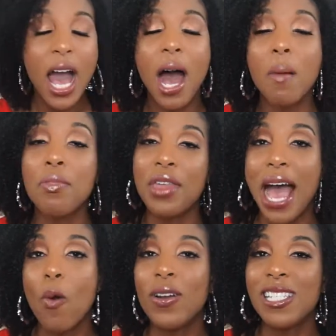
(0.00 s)
Um,
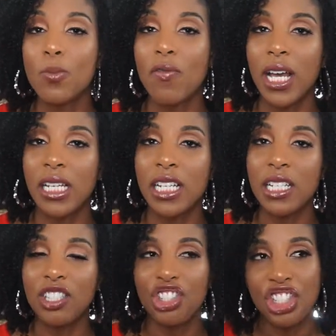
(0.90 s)
that one is more like
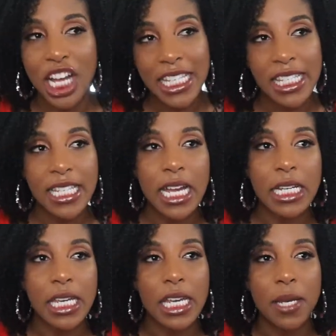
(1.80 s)
a
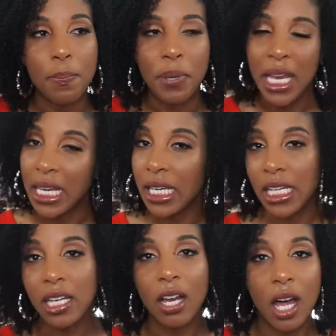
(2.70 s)
chestnutty,
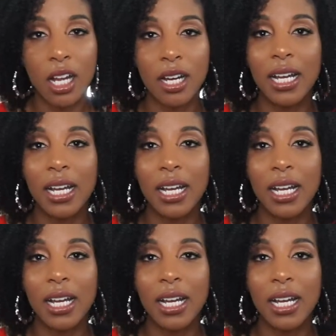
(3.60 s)
pinky color.